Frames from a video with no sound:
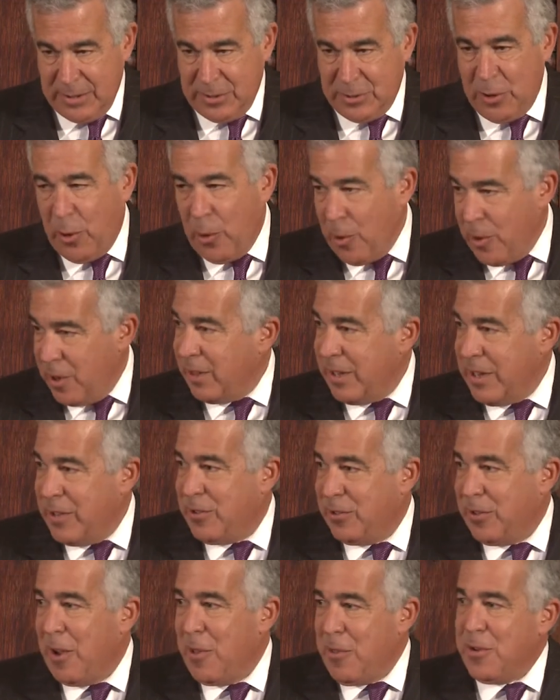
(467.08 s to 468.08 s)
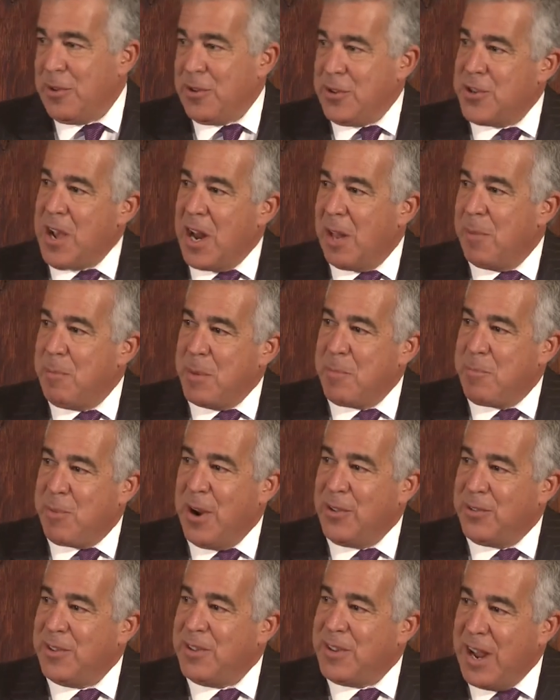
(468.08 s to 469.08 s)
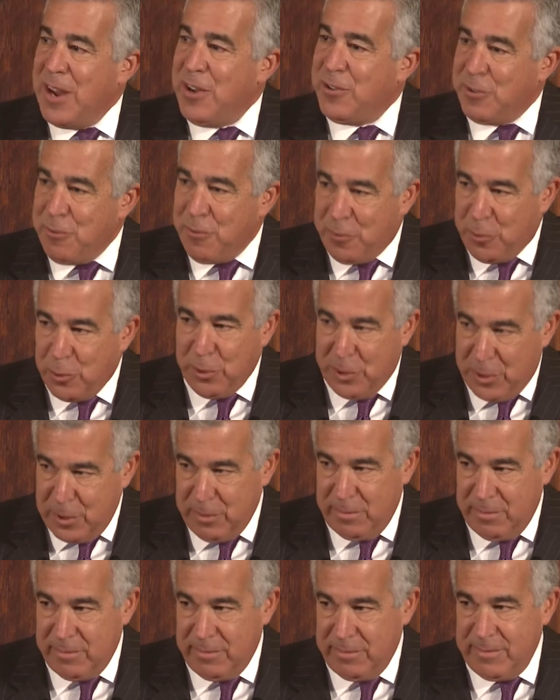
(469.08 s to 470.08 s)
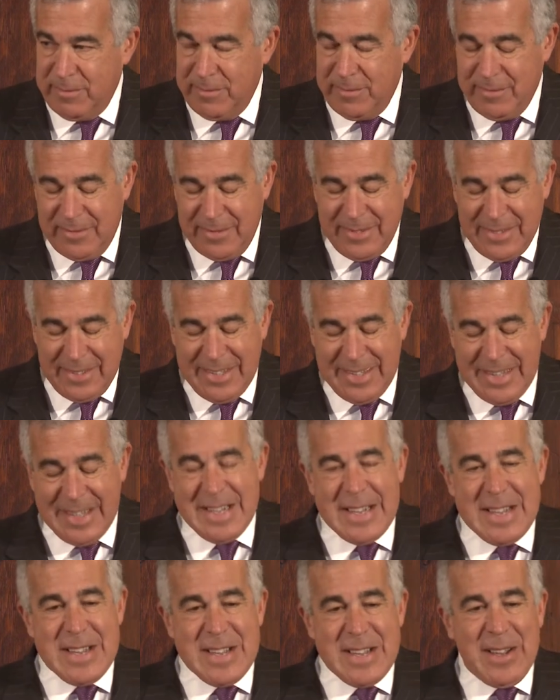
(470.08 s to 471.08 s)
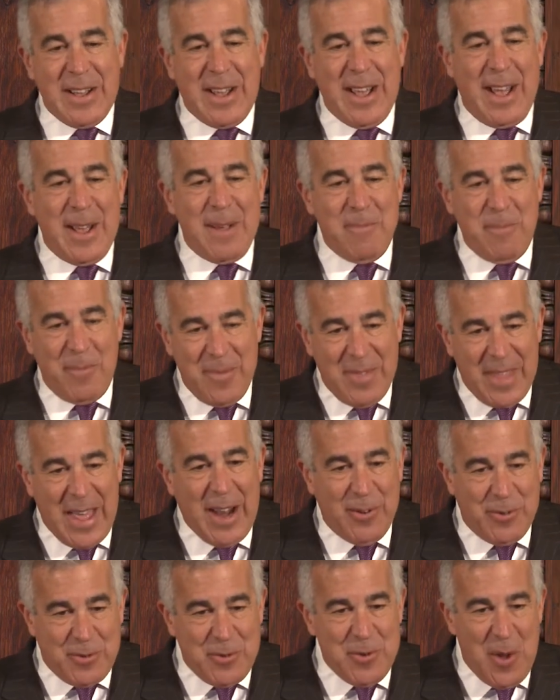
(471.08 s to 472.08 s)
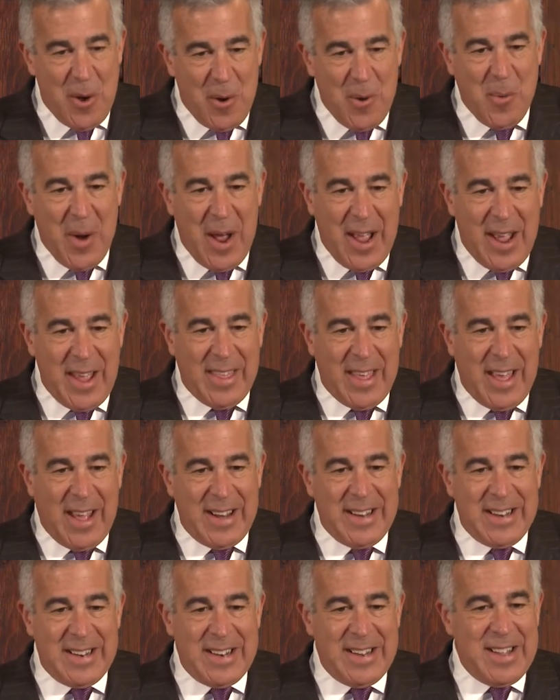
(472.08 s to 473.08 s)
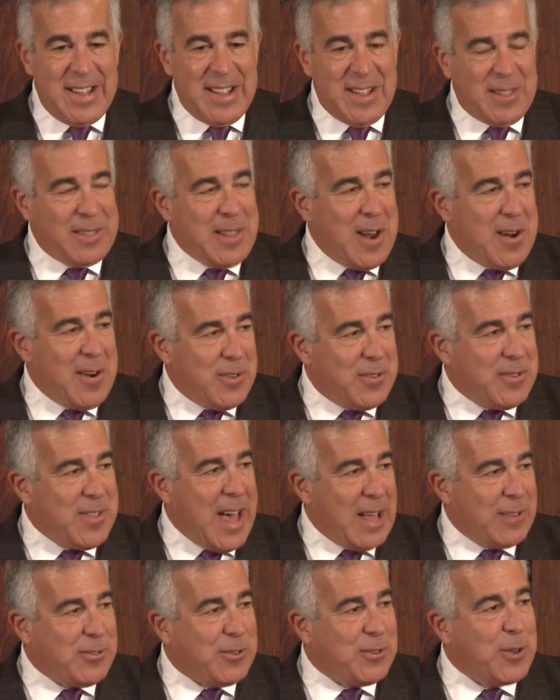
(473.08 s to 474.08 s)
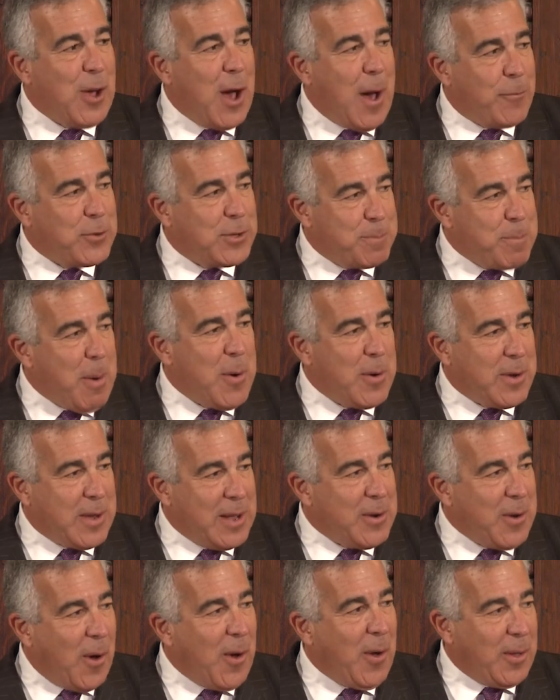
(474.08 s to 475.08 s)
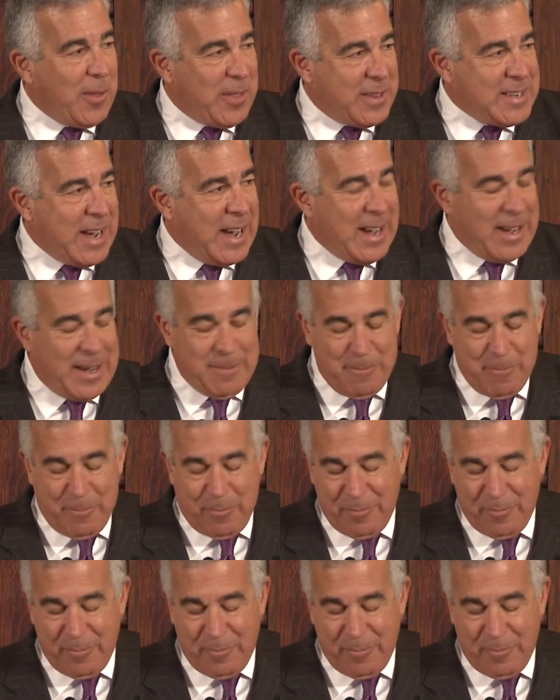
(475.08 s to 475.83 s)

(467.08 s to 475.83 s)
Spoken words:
courtly Southern gentleman presentation fool you. Okay? There is no way that Leonard is that soft-spoken all the time.